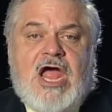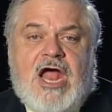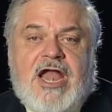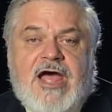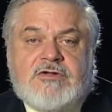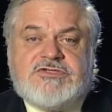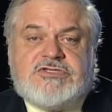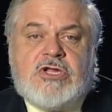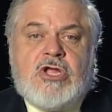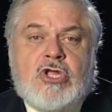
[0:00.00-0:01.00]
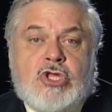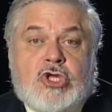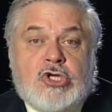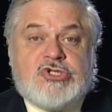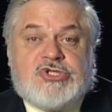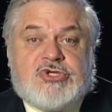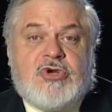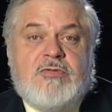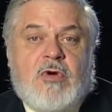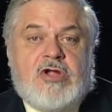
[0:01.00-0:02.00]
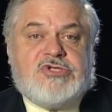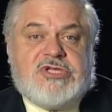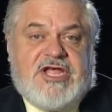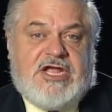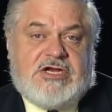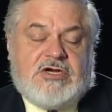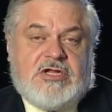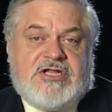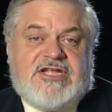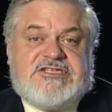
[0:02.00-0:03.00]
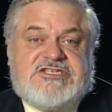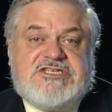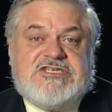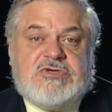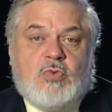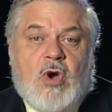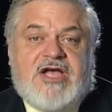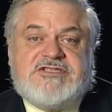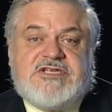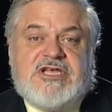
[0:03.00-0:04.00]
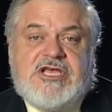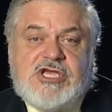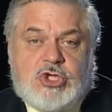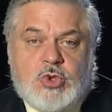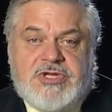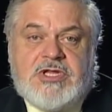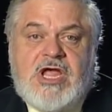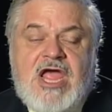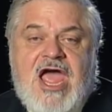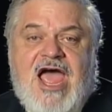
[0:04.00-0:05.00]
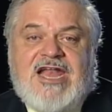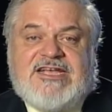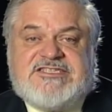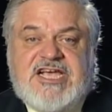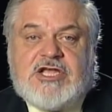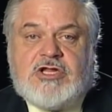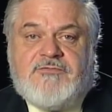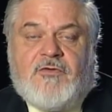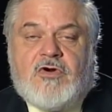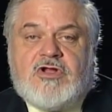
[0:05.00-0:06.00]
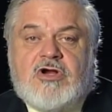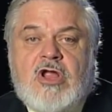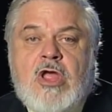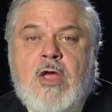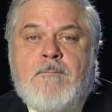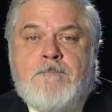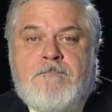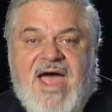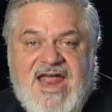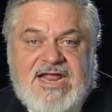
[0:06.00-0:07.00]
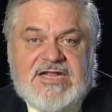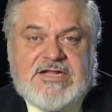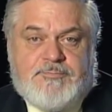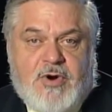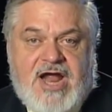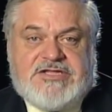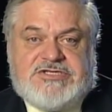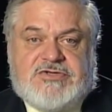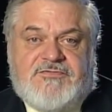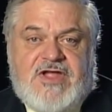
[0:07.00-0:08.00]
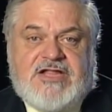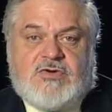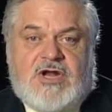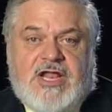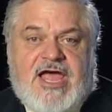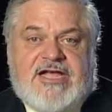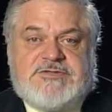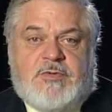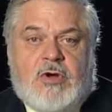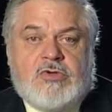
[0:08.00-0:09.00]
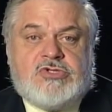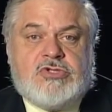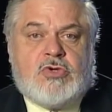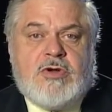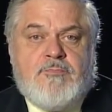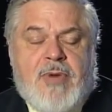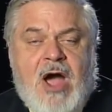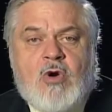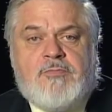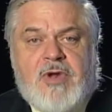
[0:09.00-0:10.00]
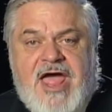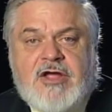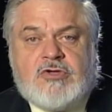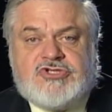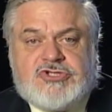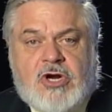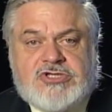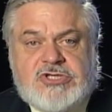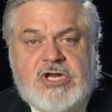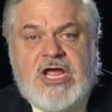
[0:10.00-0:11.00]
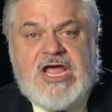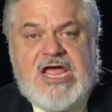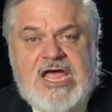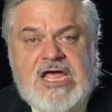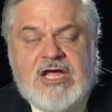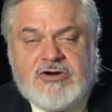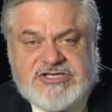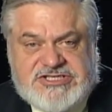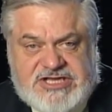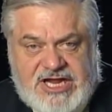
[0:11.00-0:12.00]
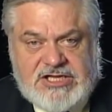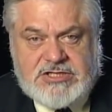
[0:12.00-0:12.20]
announced just three months later that she was issuing an executive order banning the practice of natural gas blows during power plant construction in her state.